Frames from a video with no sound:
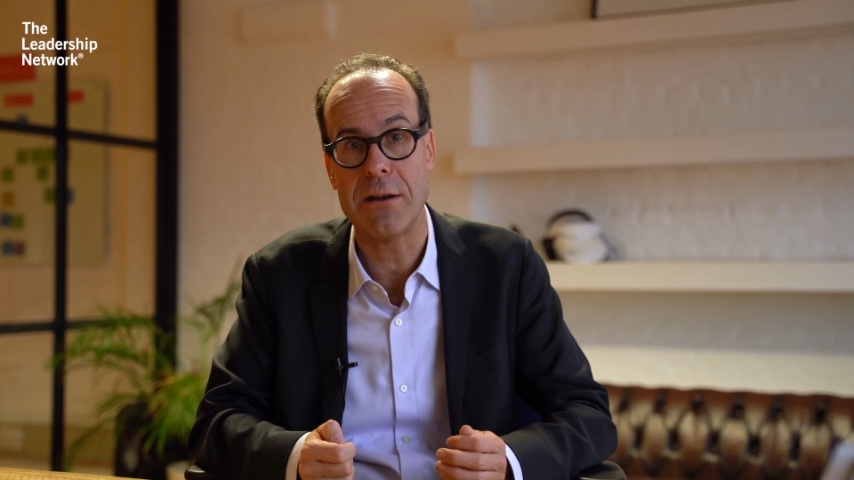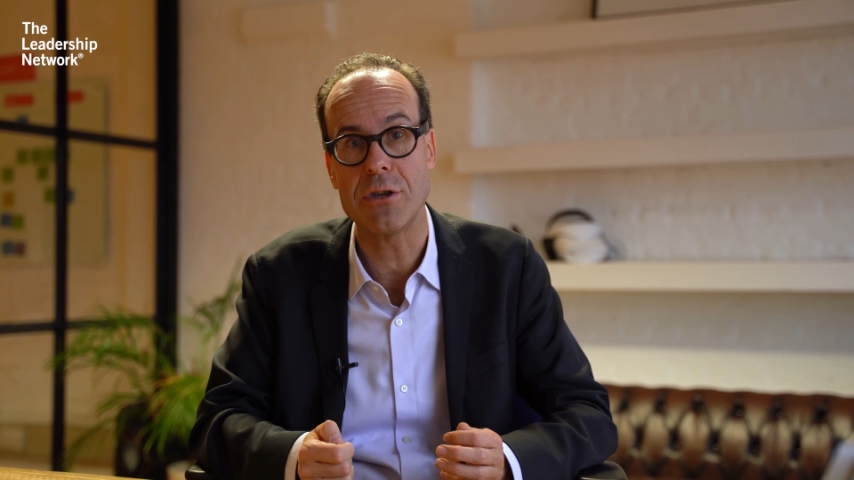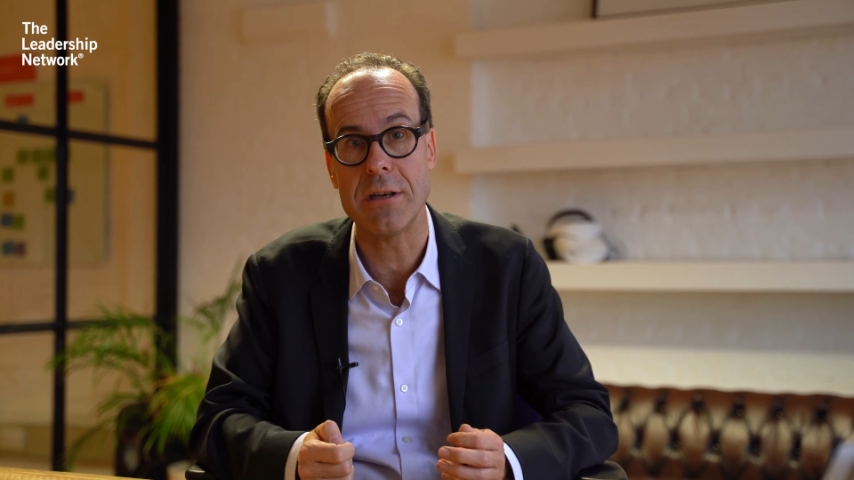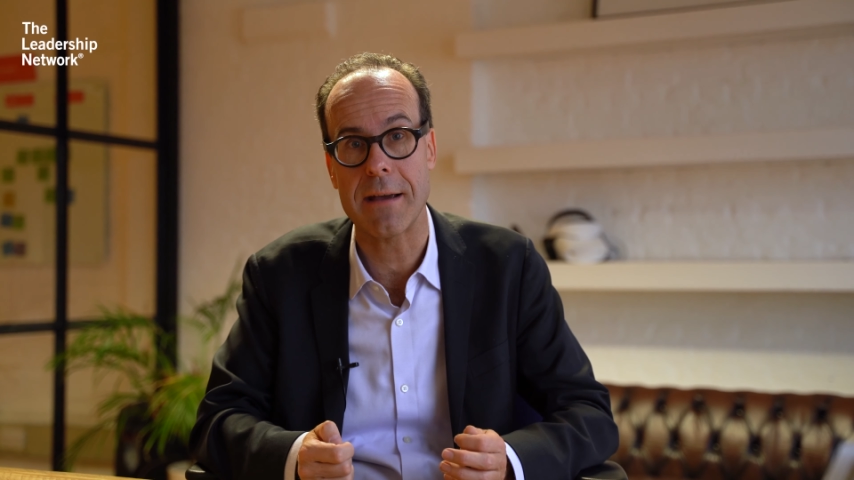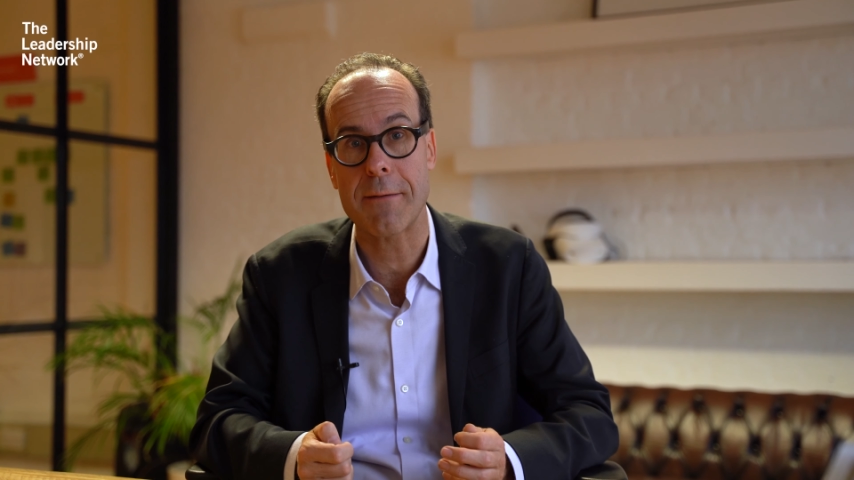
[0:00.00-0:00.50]

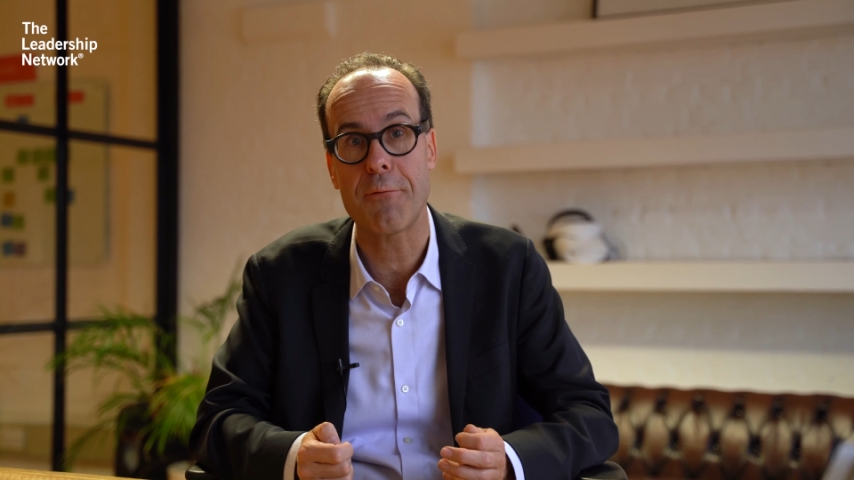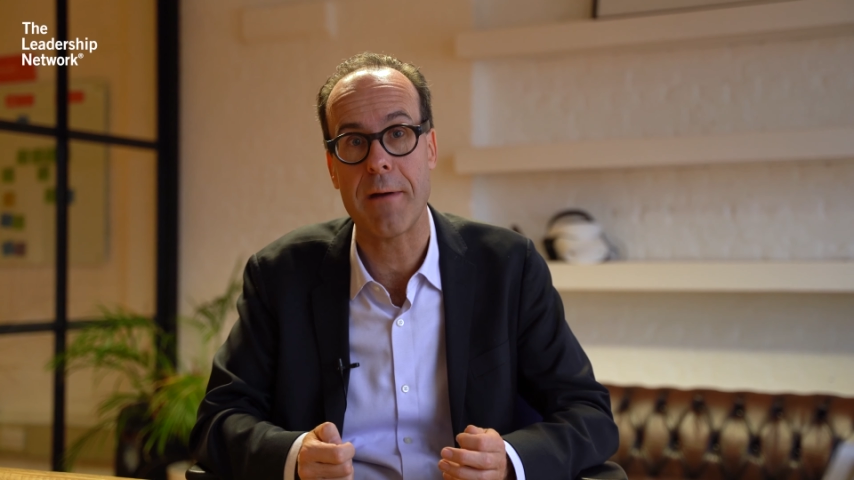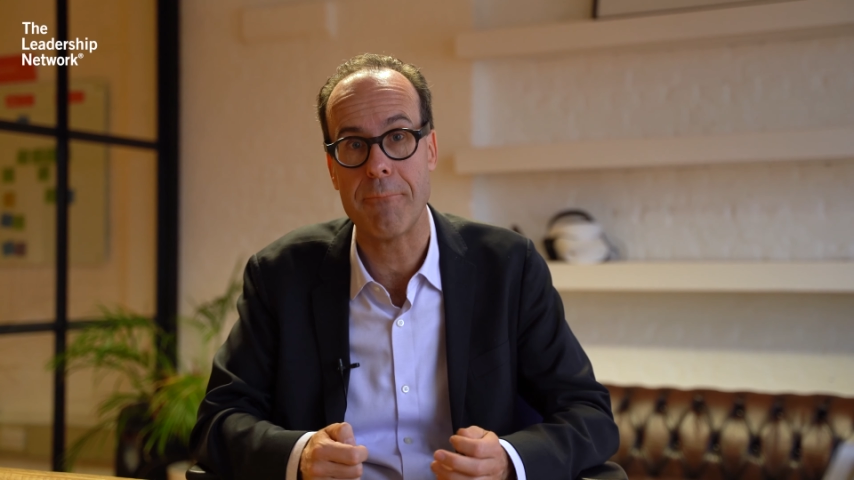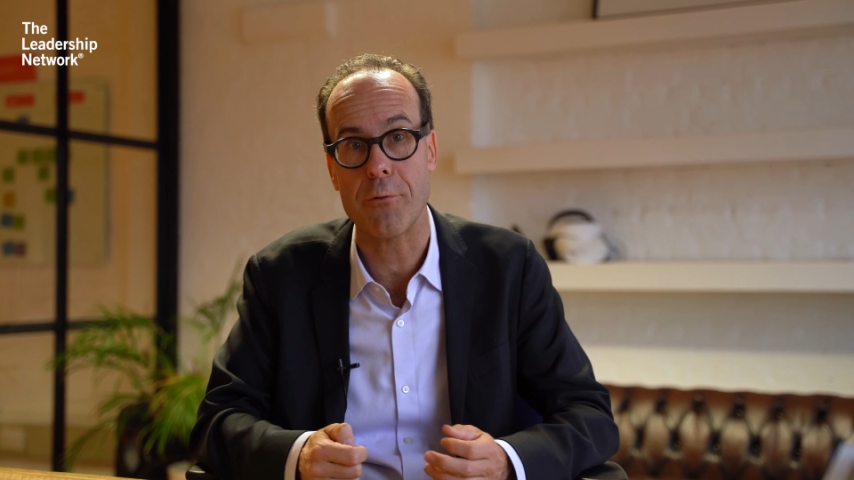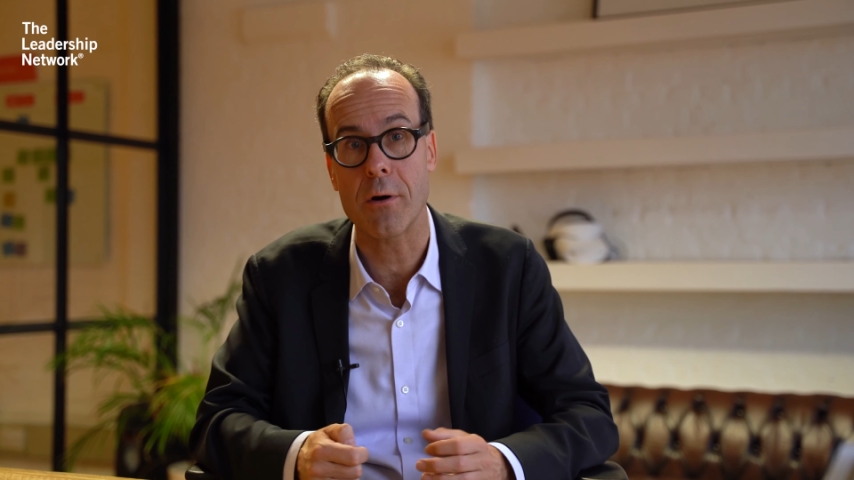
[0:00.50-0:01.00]
engineering
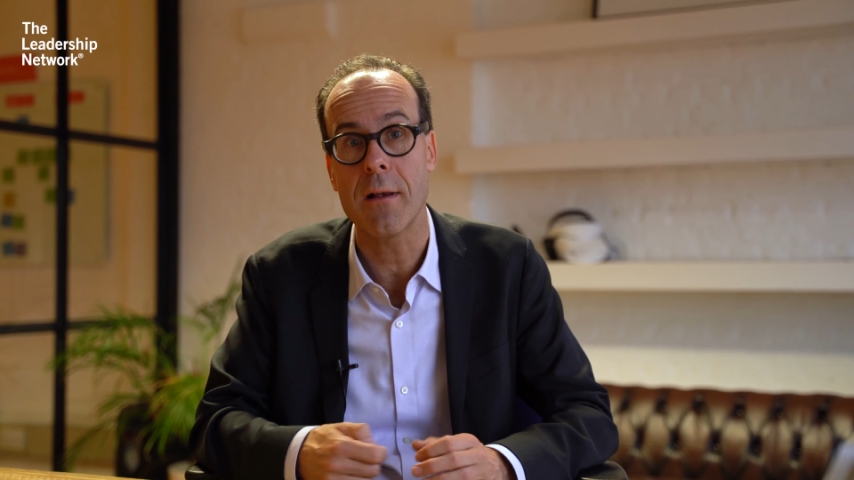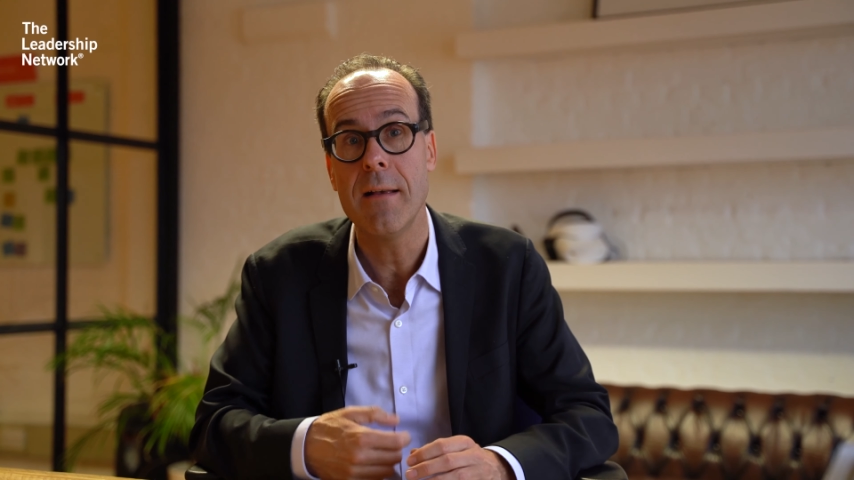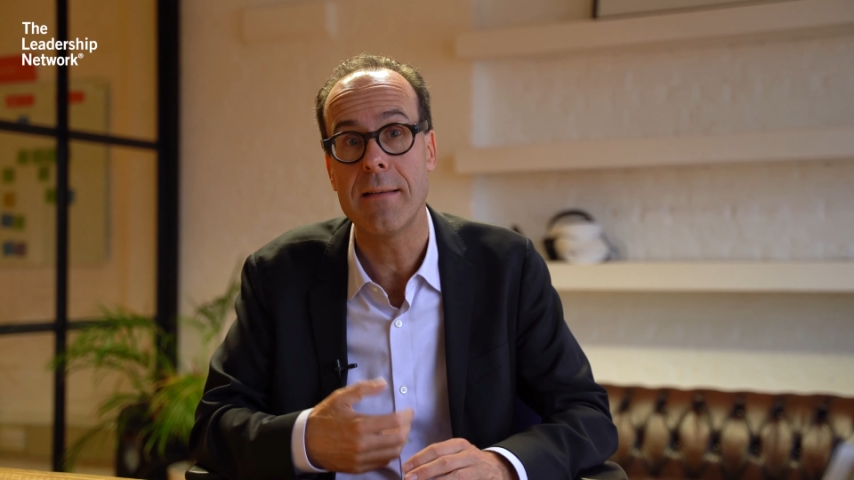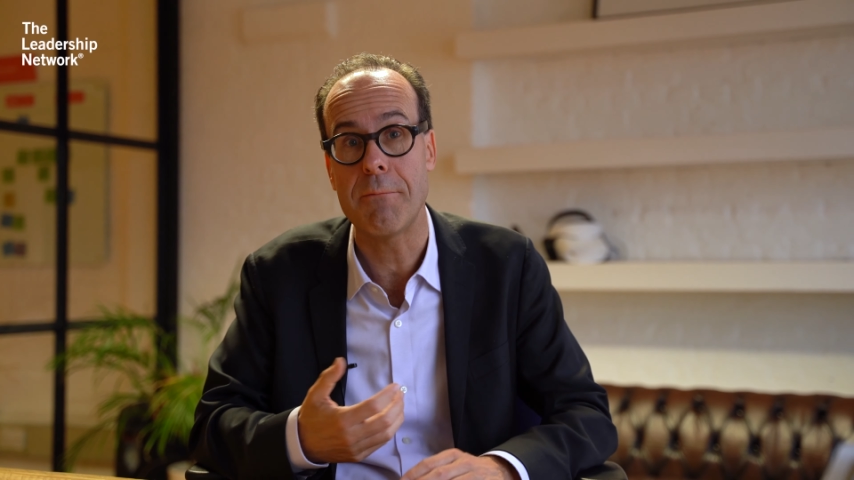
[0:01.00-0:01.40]
framework